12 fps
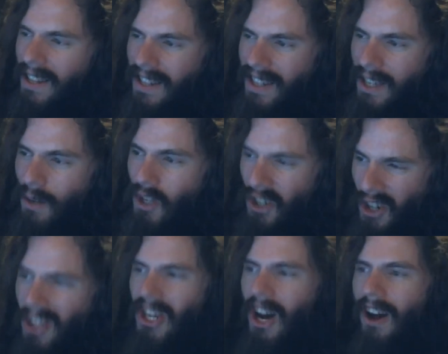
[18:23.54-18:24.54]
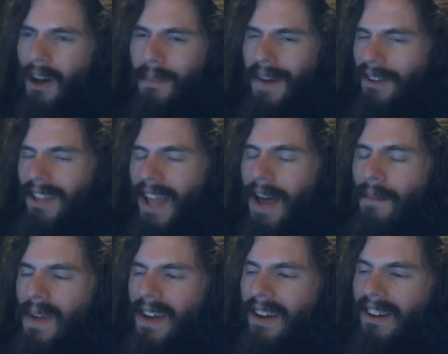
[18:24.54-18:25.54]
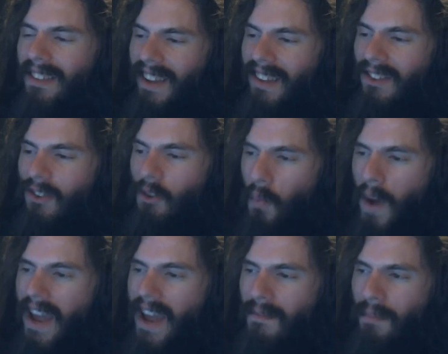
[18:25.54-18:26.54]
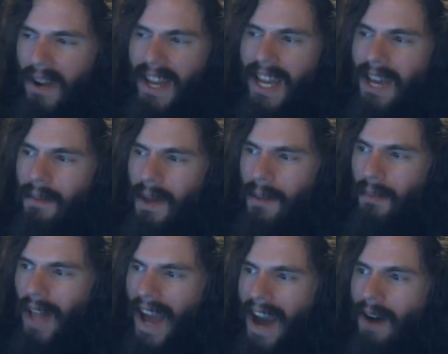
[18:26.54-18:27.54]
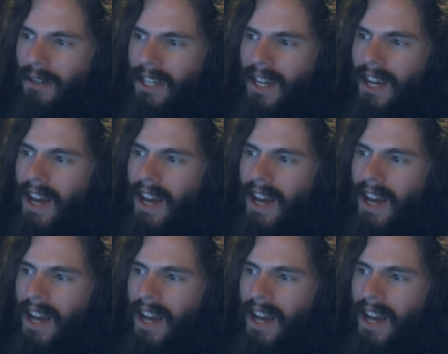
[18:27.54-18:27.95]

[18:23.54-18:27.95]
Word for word: you should talk about that because it's your way of breaking people out.